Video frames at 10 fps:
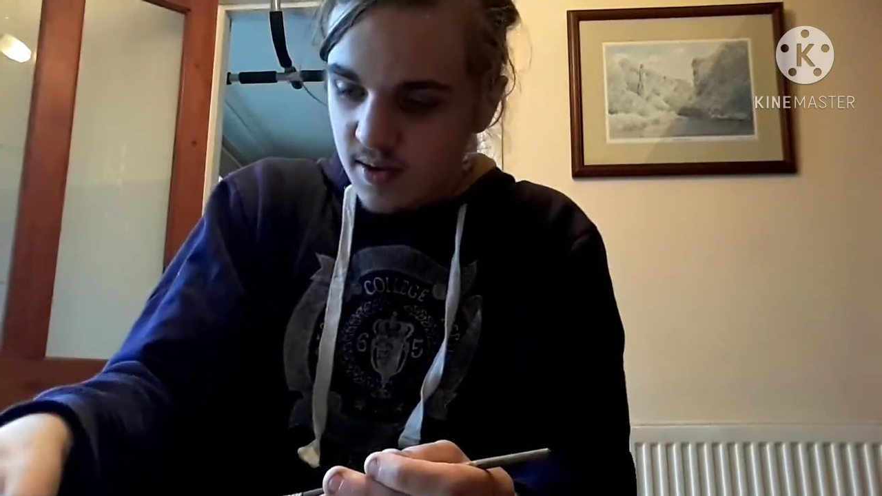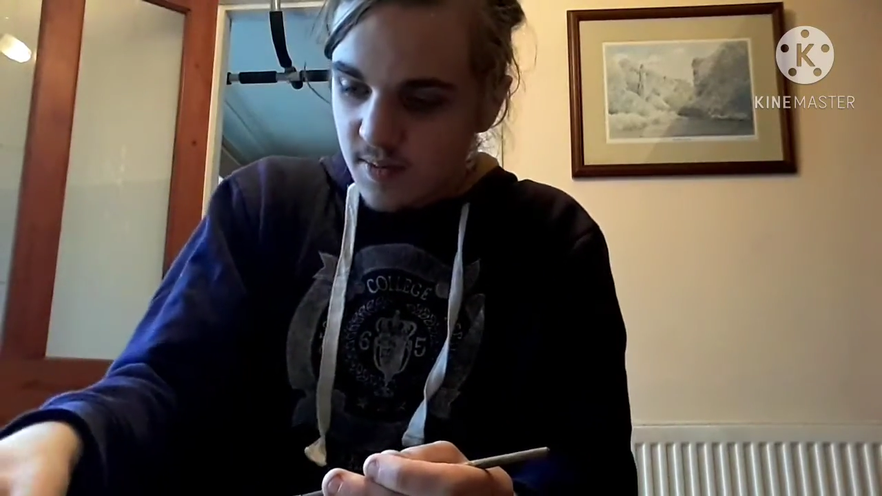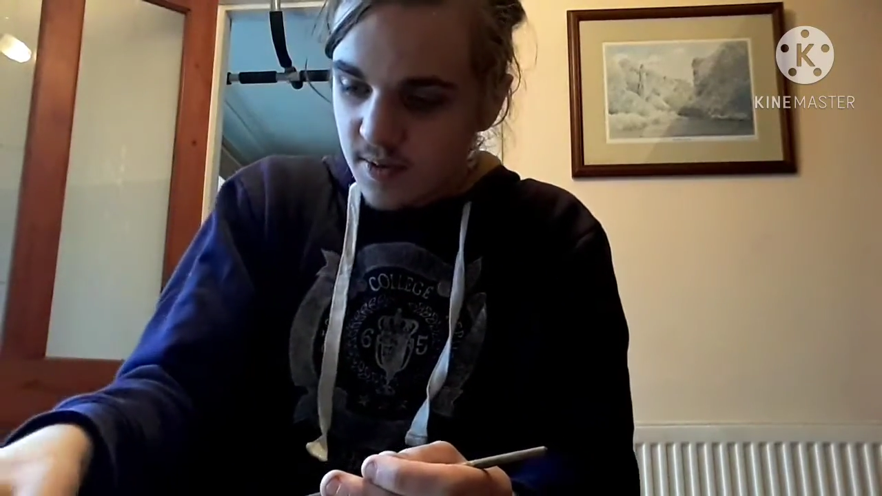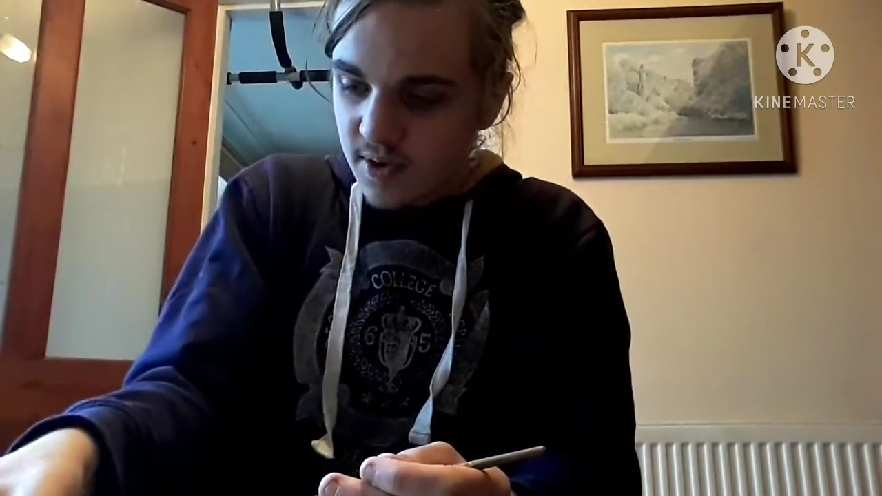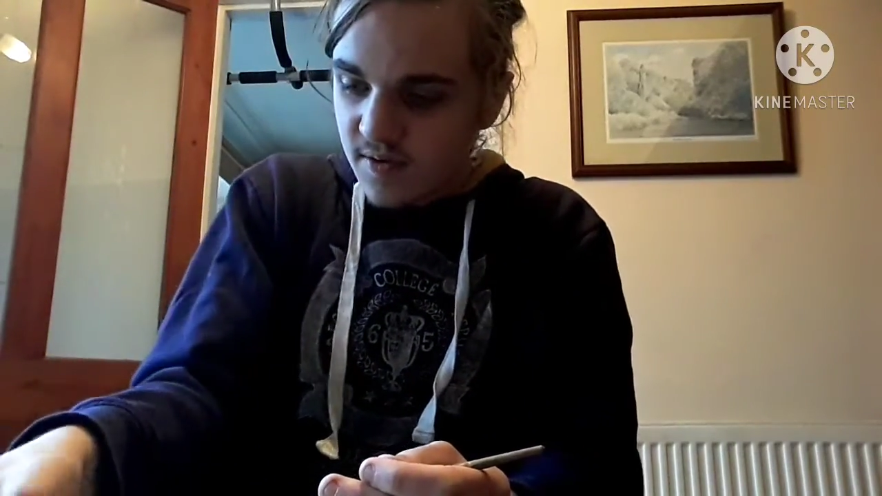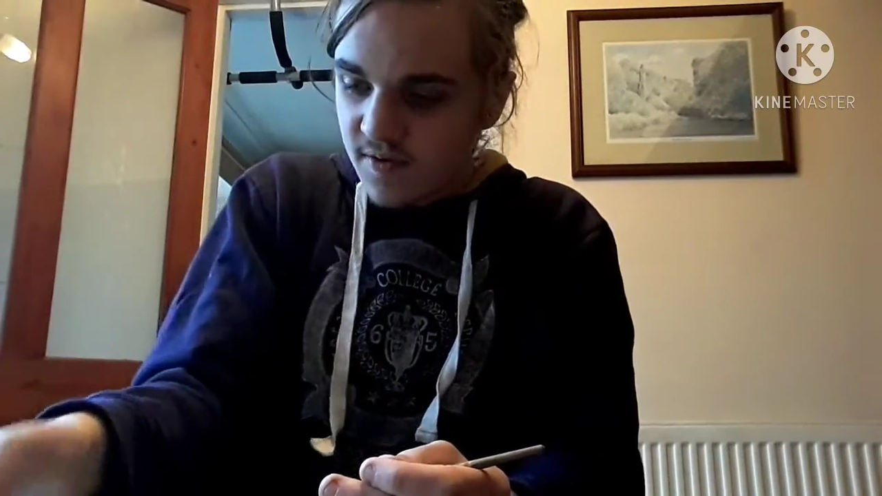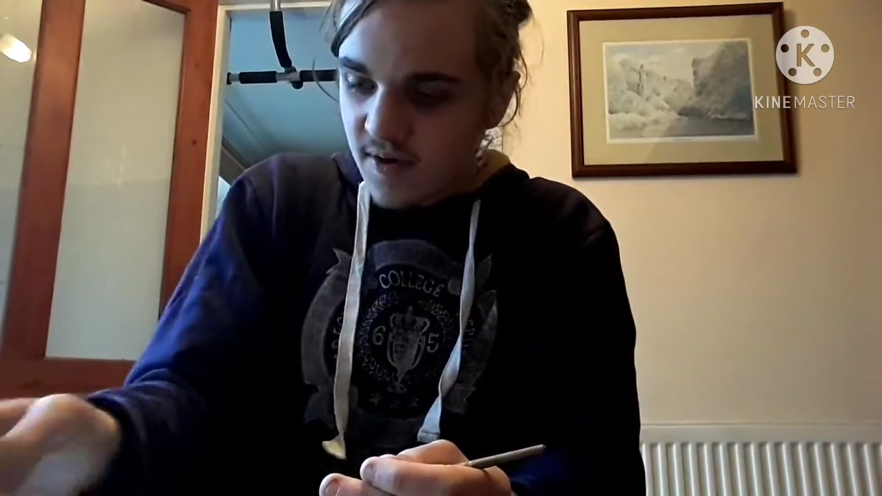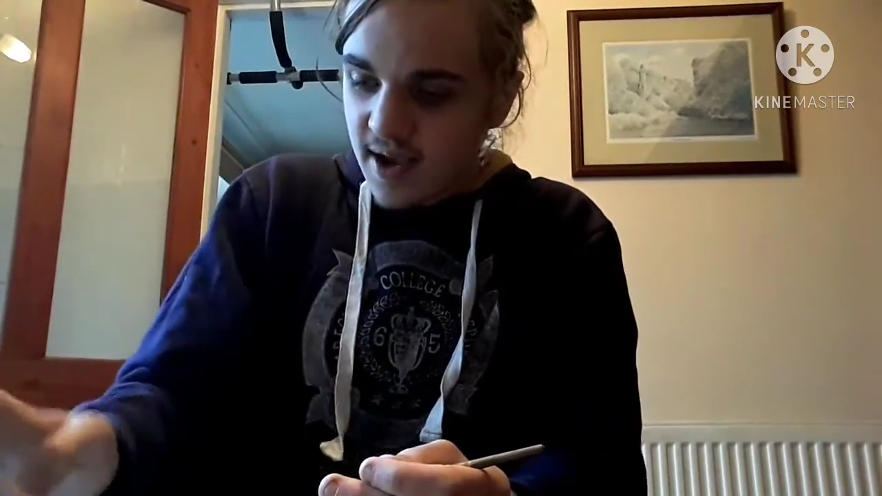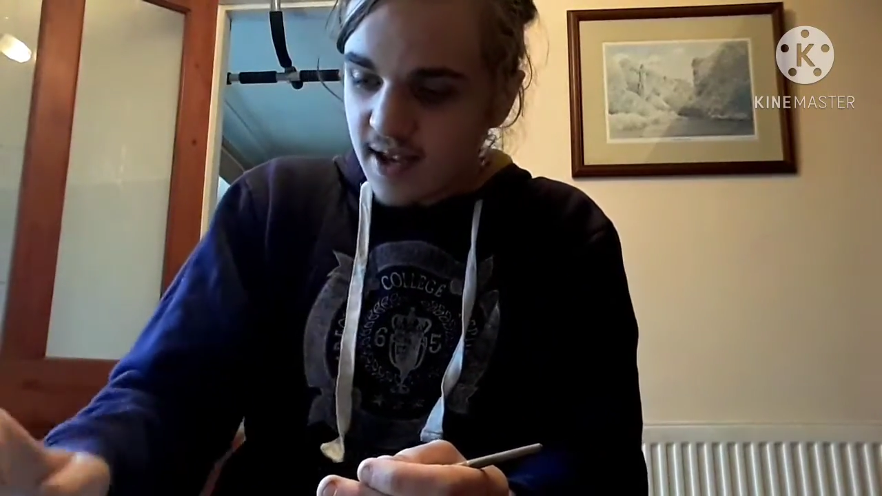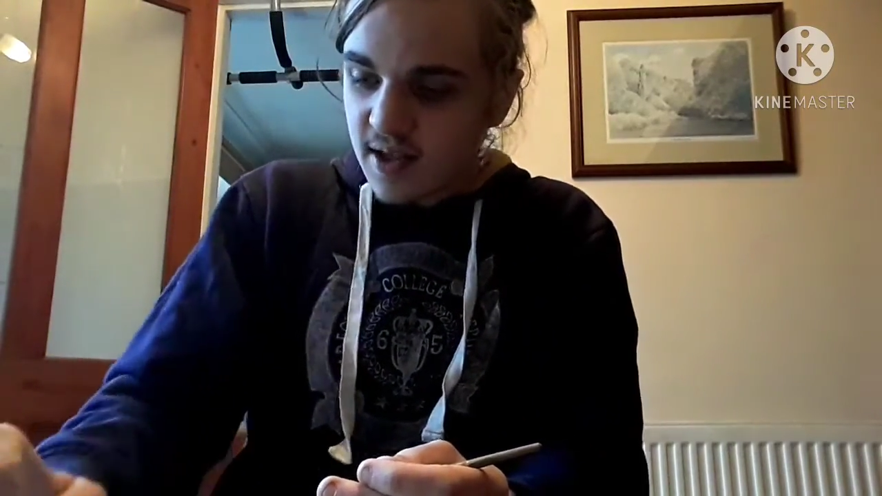once you
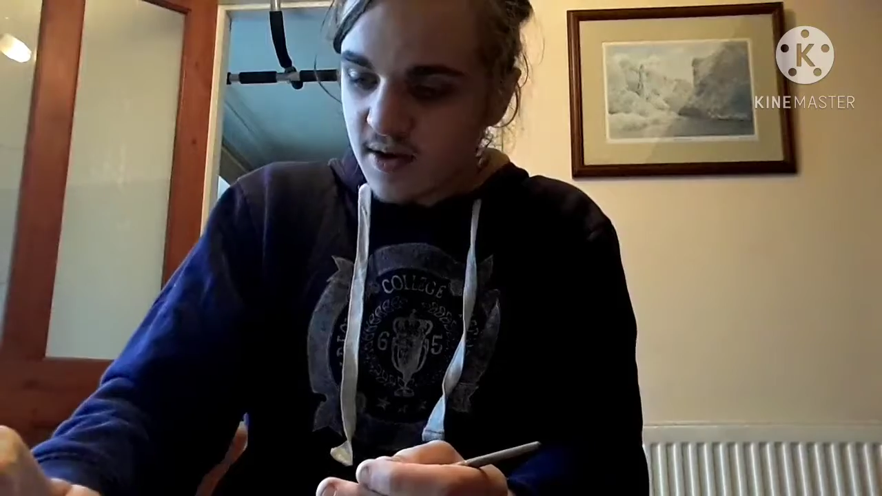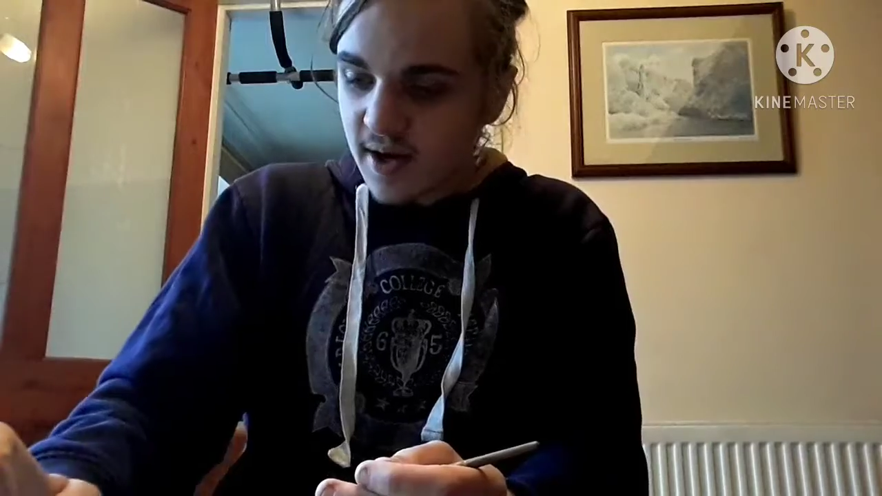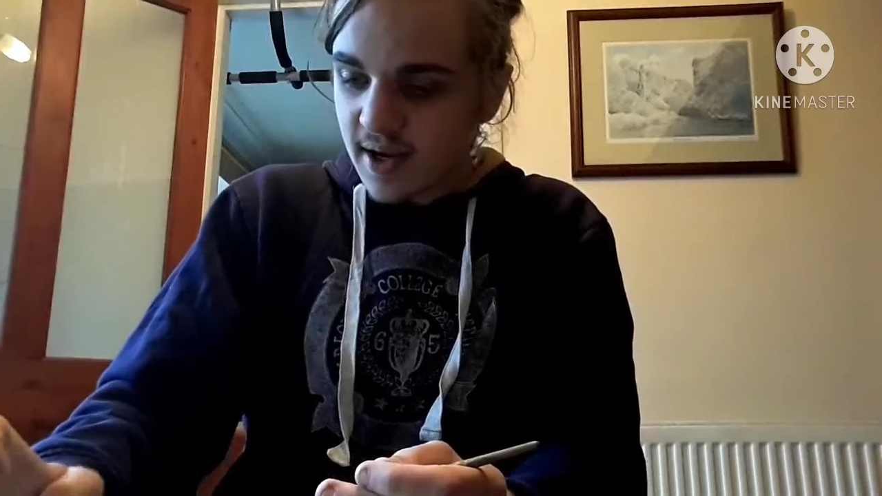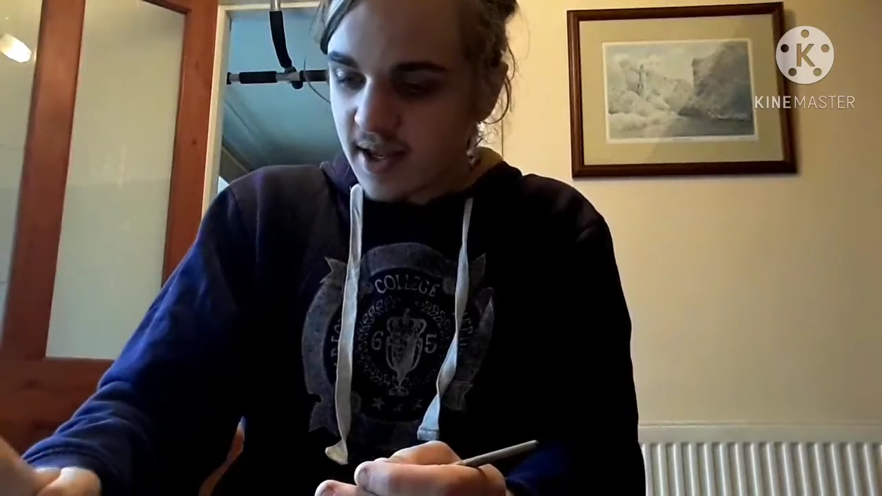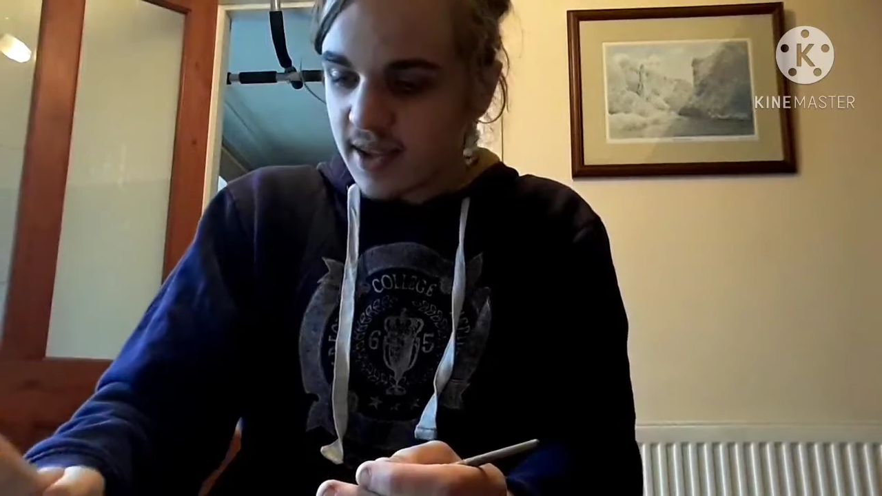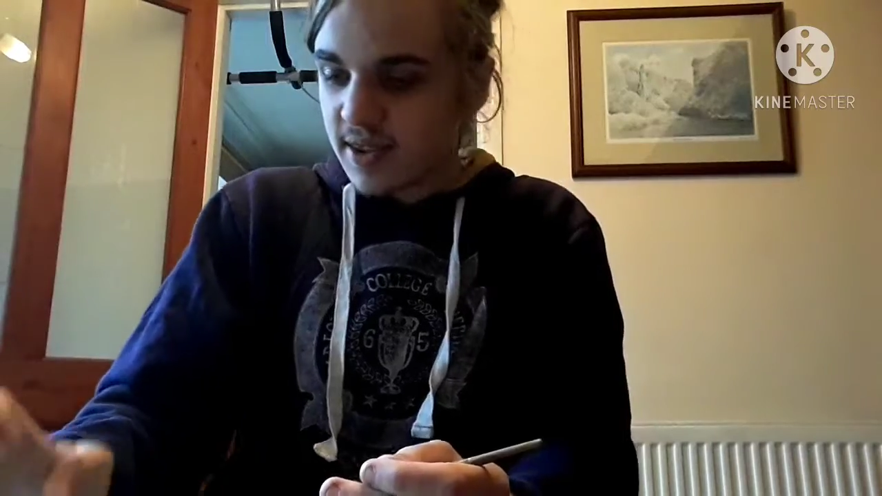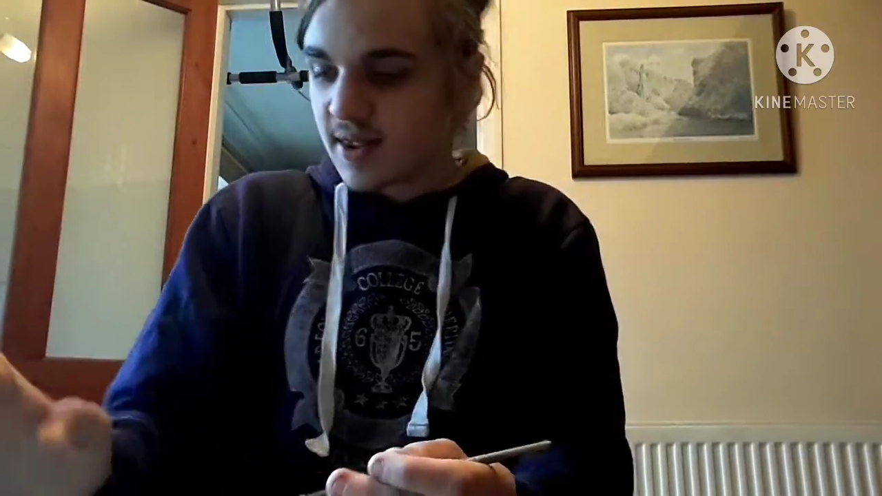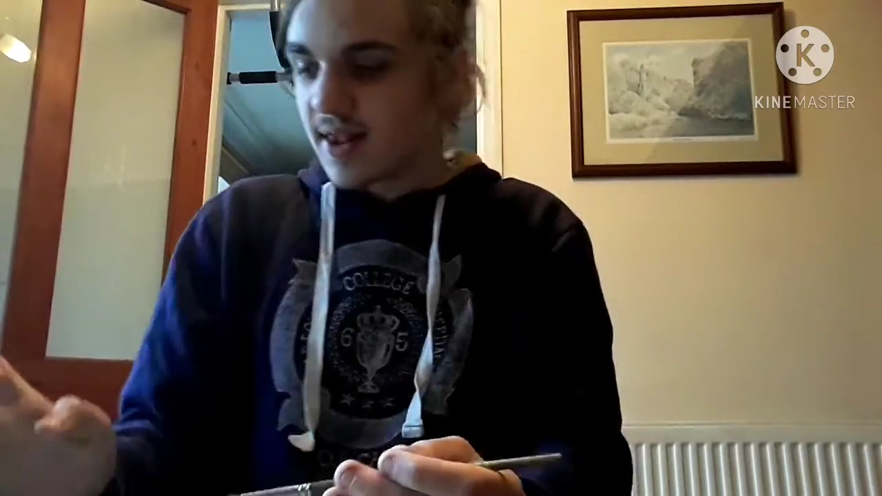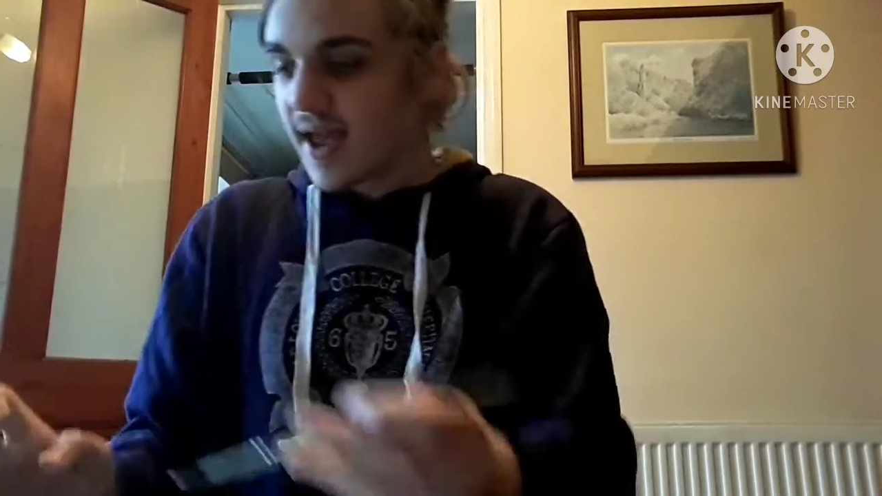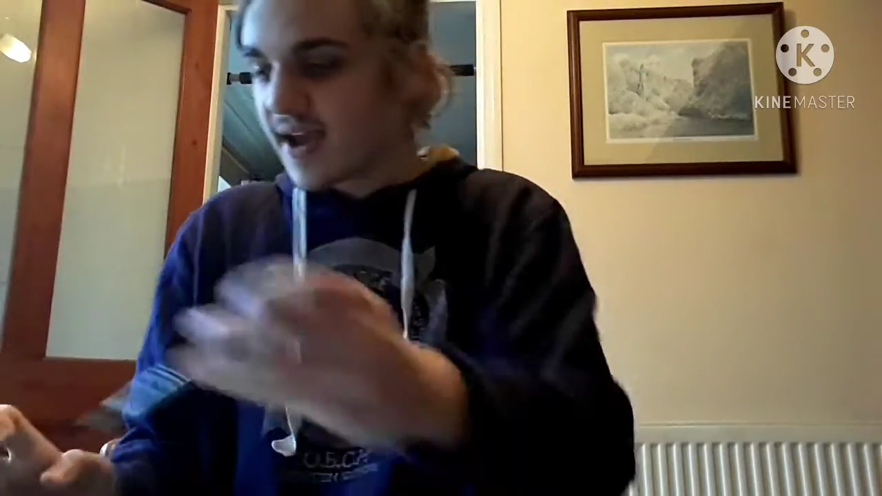create your kind of
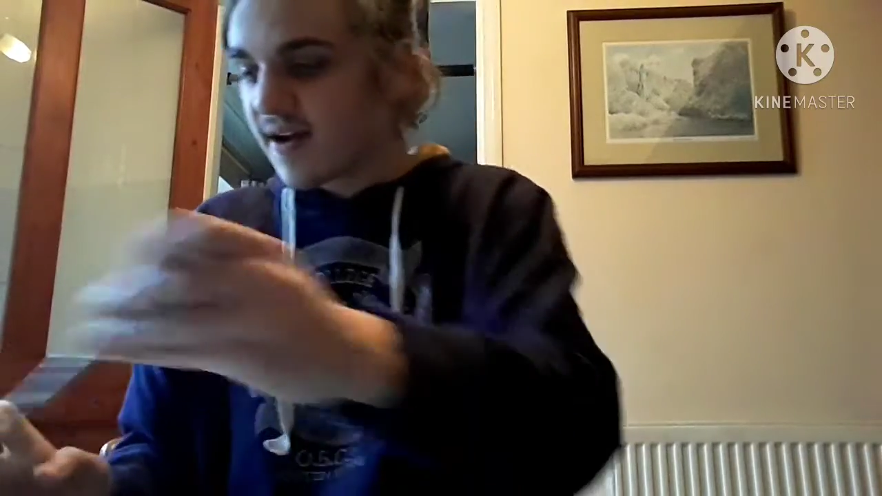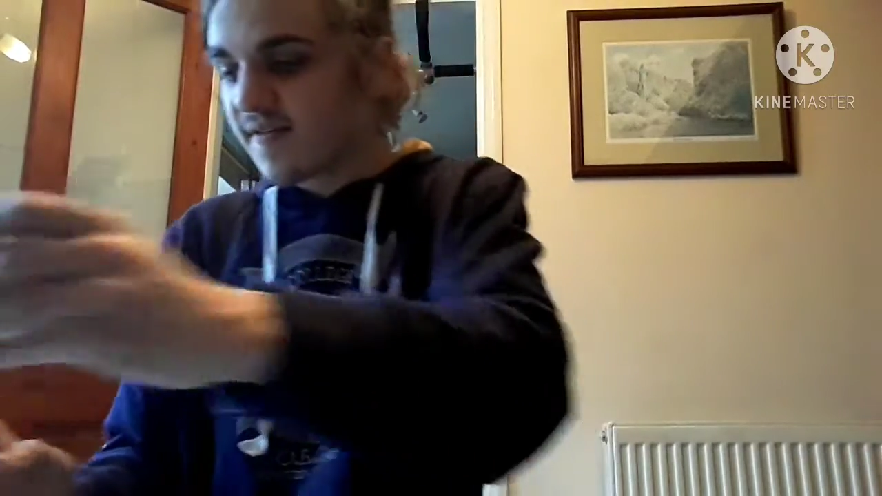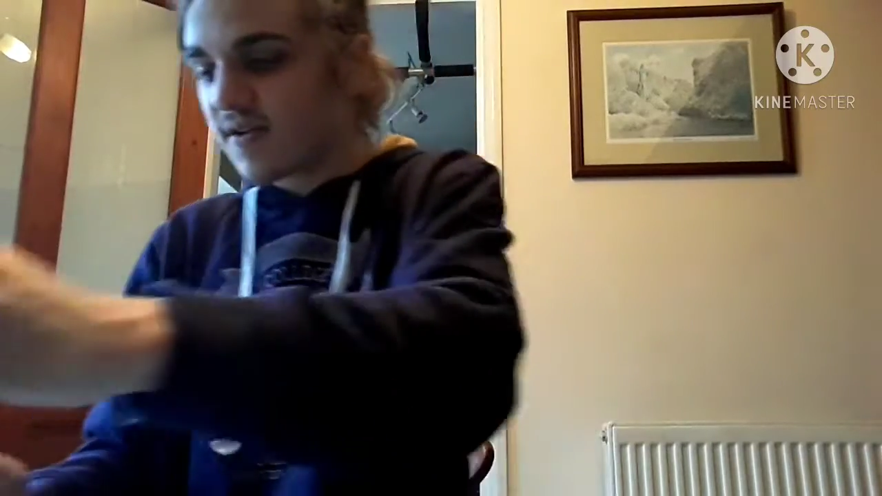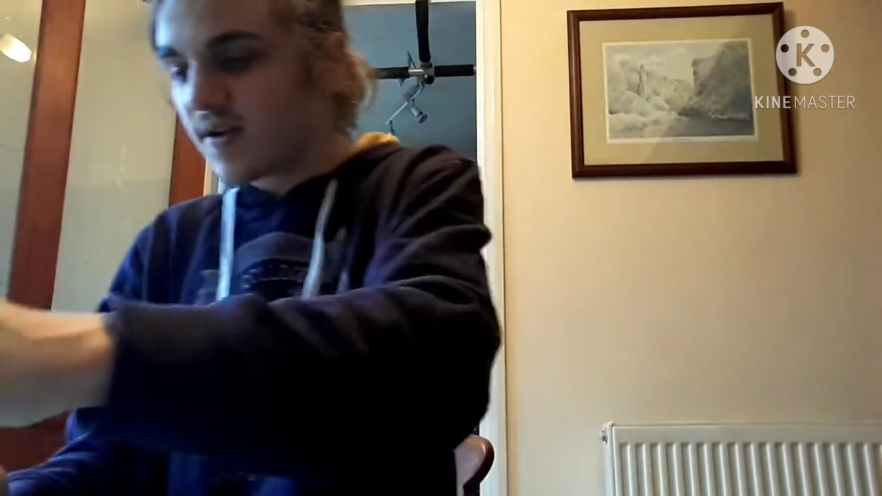layer of glue,